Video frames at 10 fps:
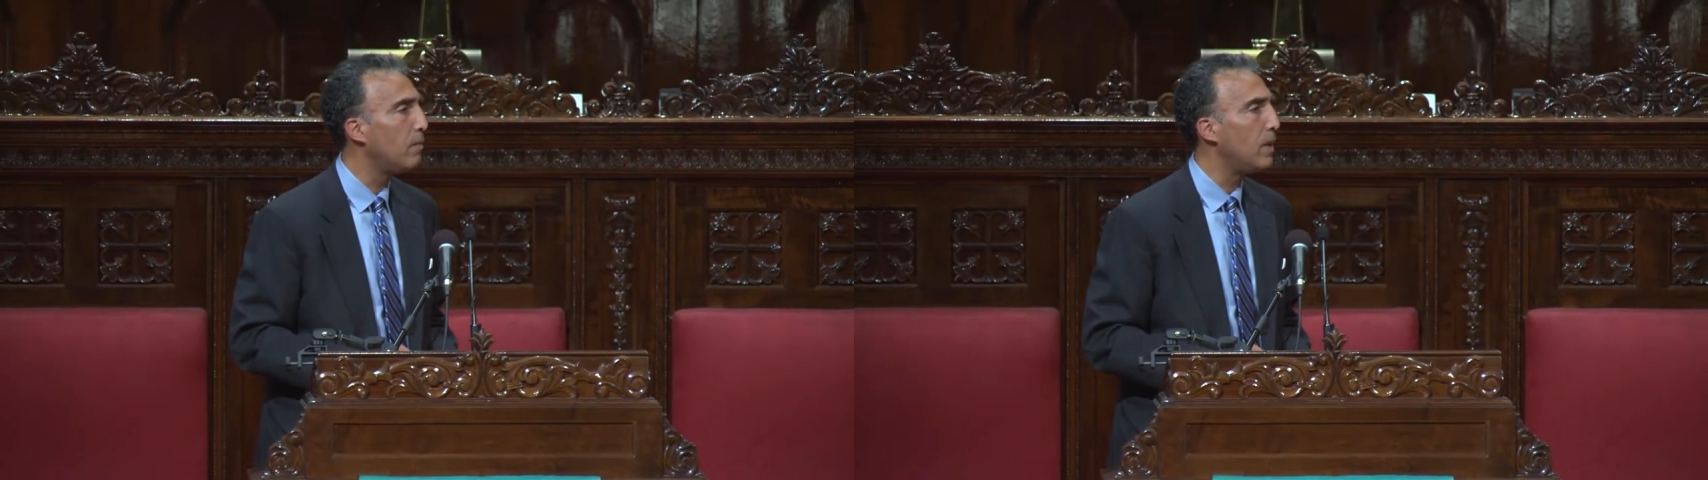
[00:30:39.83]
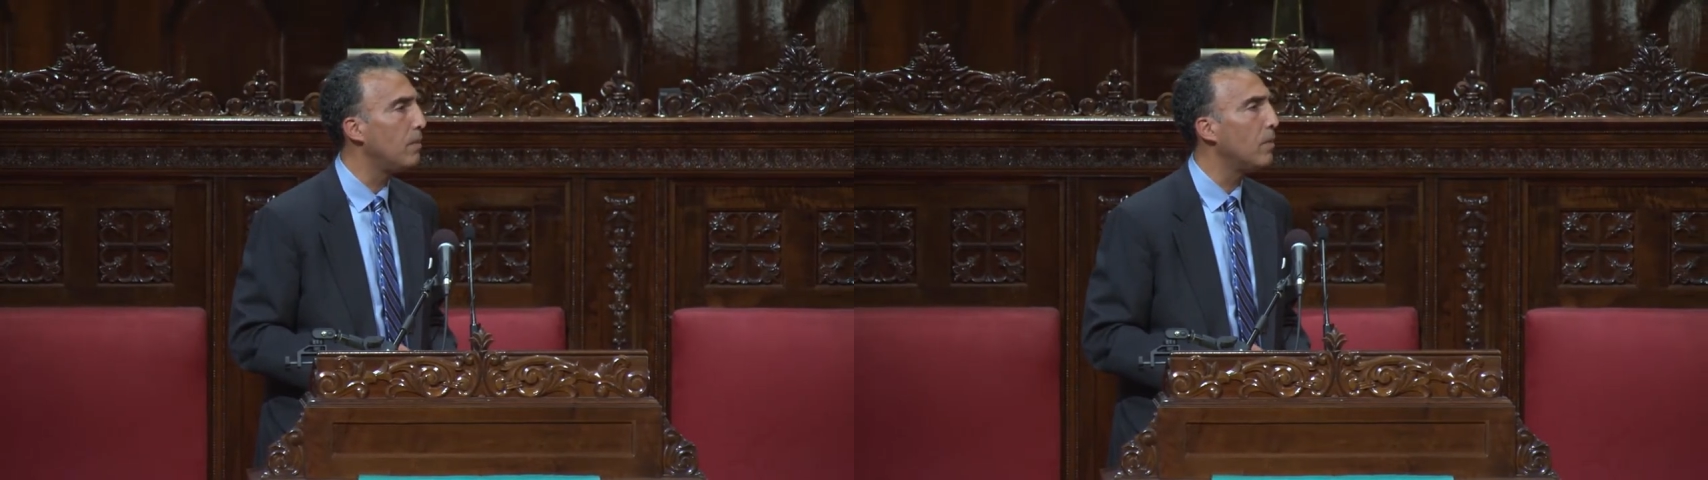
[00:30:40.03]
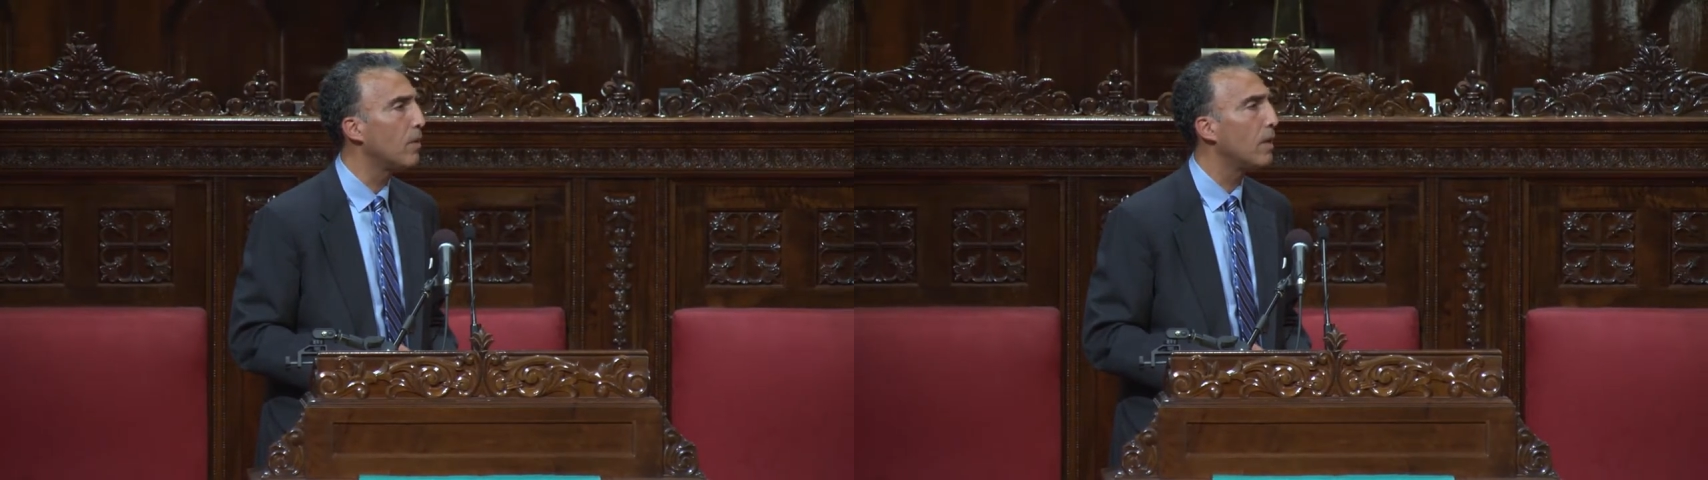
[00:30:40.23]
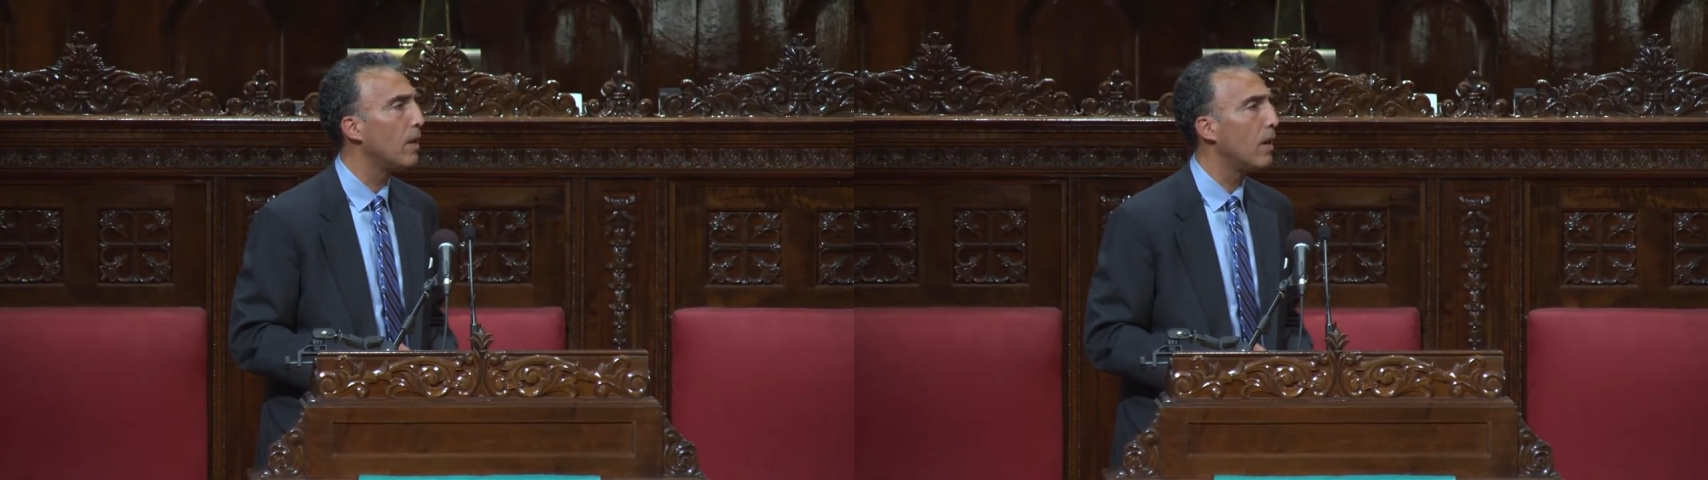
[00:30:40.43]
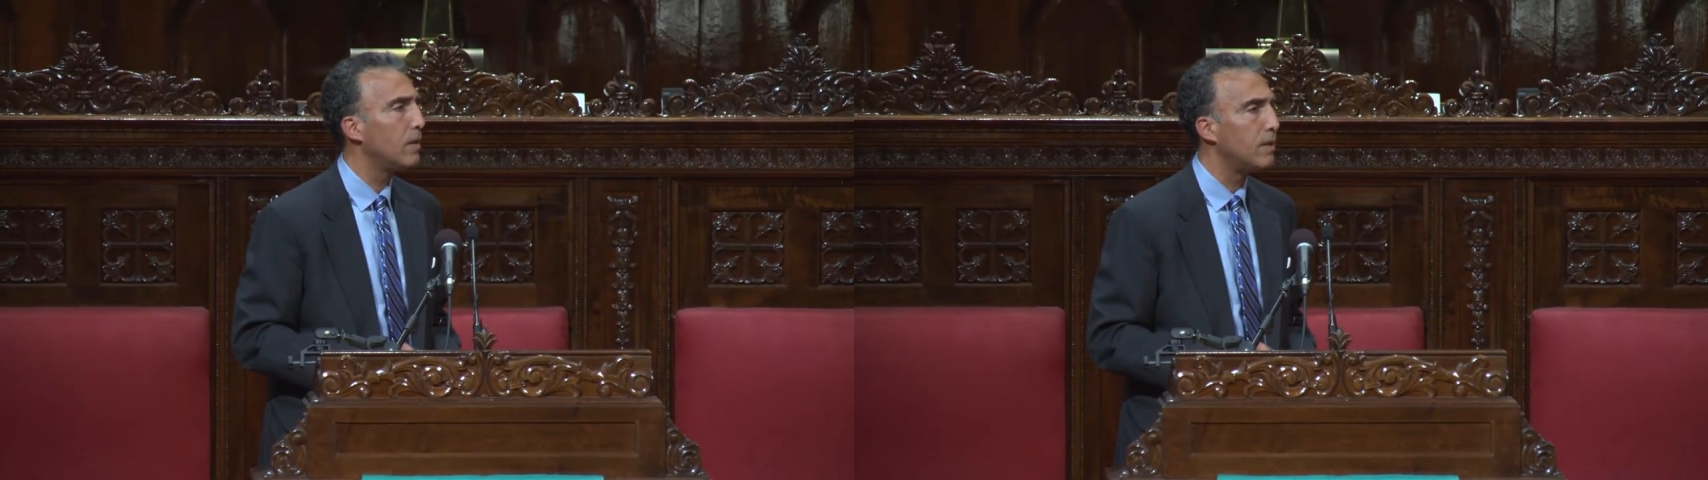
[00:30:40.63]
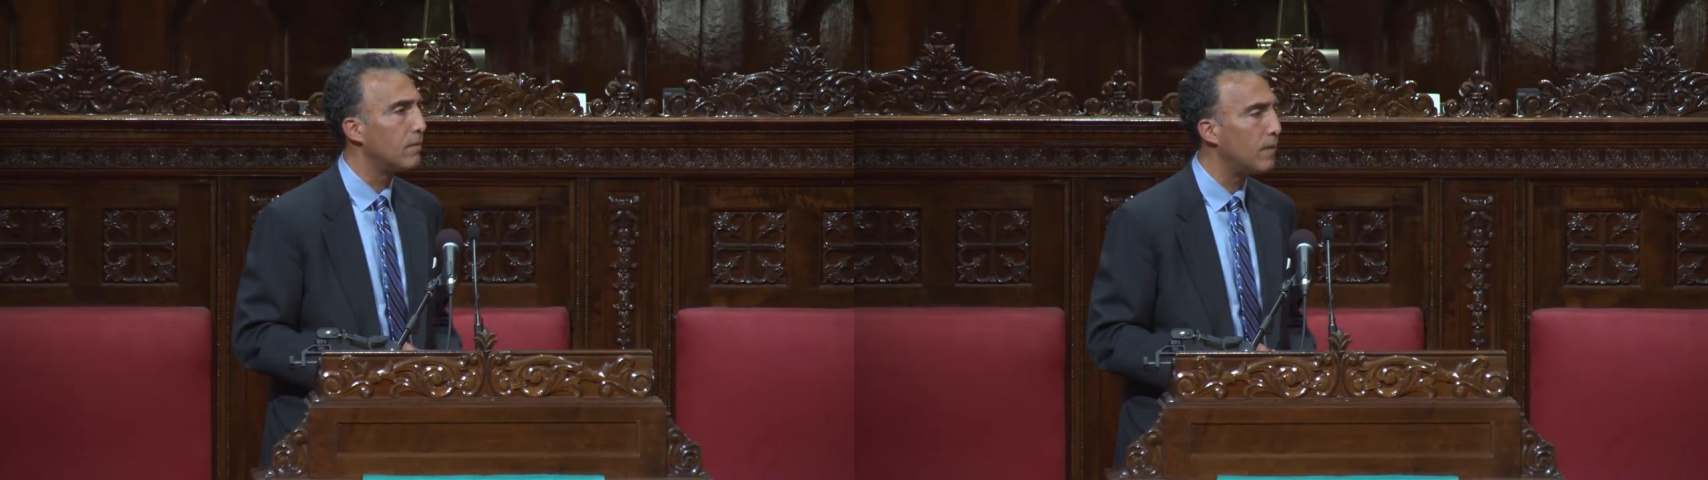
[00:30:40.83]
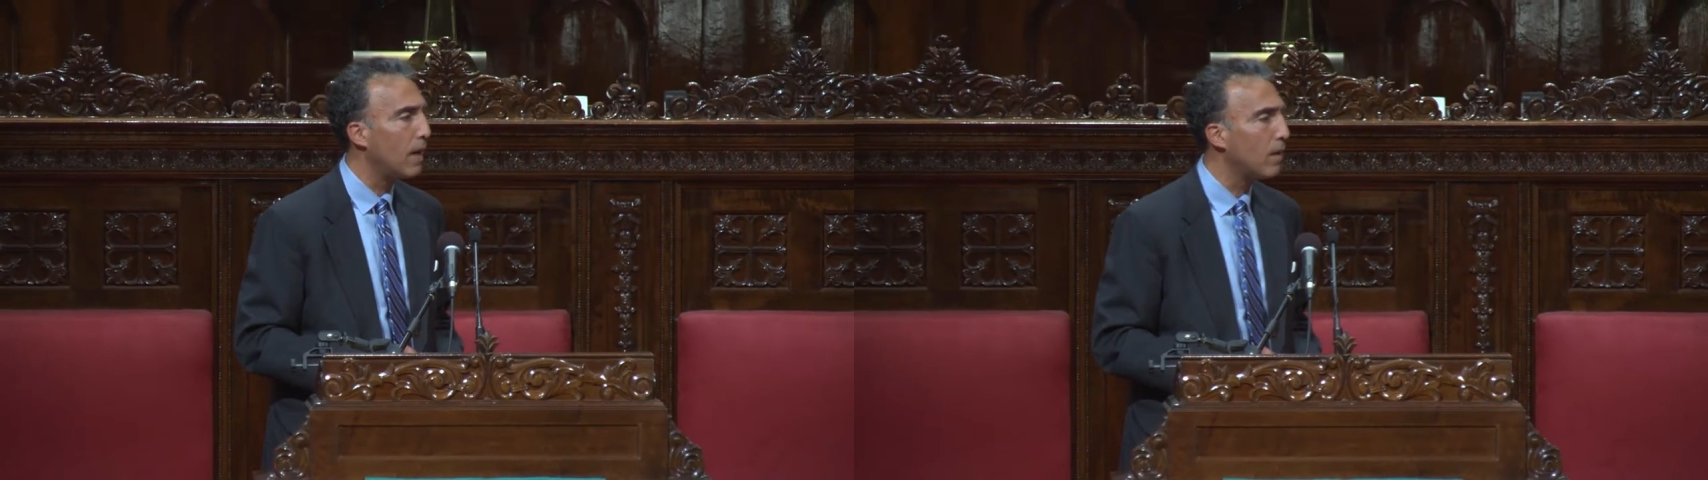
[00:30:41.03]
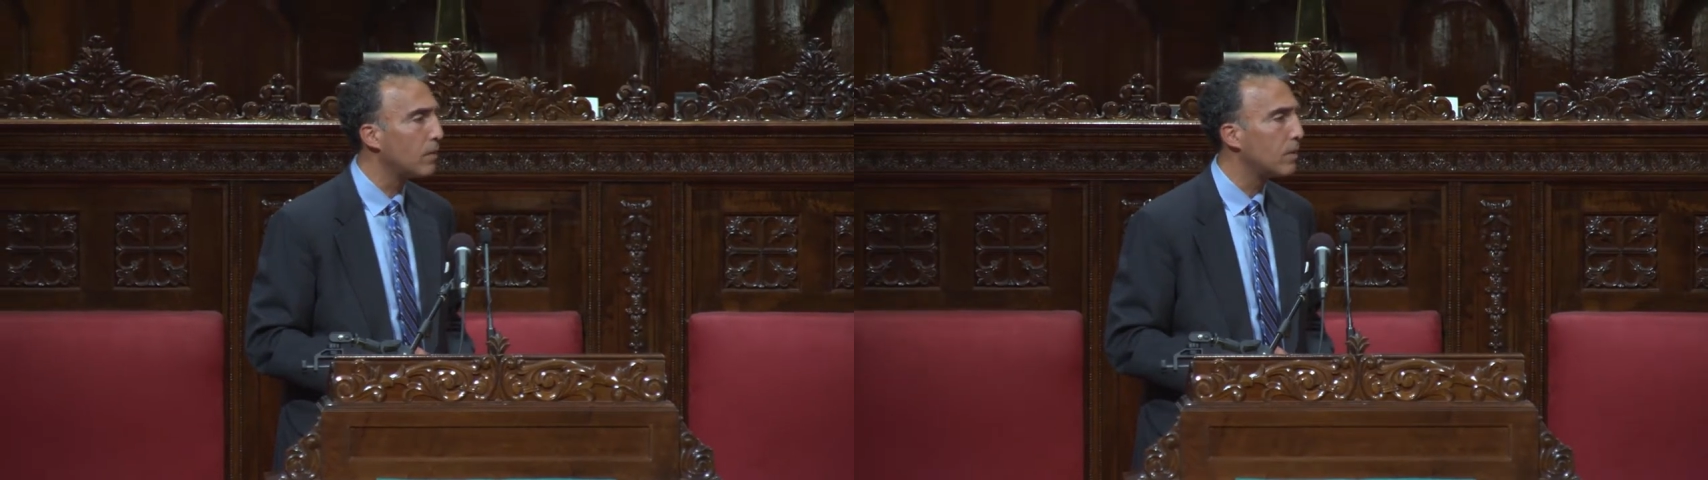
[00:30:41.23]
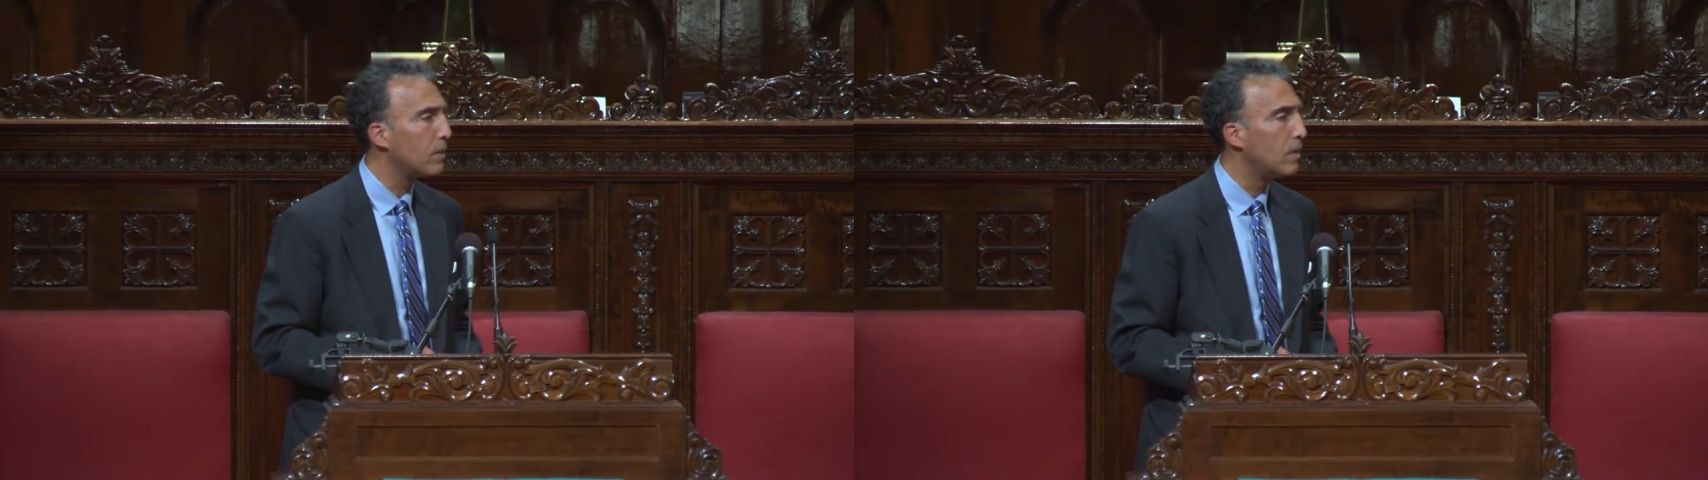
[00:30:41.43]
people that are devout